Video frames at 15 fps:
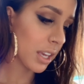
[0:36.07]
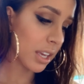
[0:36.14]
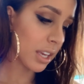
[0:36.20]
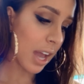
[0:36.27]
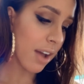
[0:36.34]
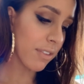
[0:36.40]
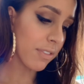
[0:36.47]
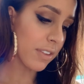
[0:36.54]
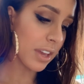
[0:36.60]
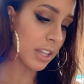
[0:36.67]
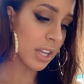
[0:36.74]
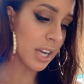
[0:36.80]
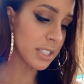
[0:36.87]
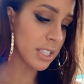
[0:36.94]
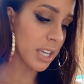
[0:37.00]
Cafe
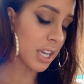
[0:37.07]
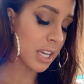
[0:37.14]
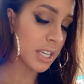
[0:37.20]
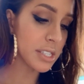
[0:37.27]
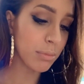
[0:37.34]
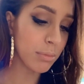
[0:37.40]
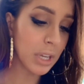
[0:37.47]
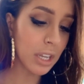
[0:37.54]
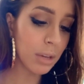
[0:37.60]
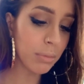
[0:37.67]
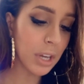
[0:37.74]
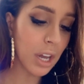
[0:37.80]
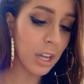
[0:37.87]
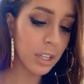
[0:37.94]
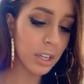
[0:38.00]
Latte is a medium
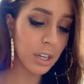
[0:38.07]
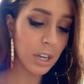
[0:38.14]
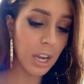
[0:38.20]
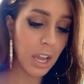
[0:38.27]
color,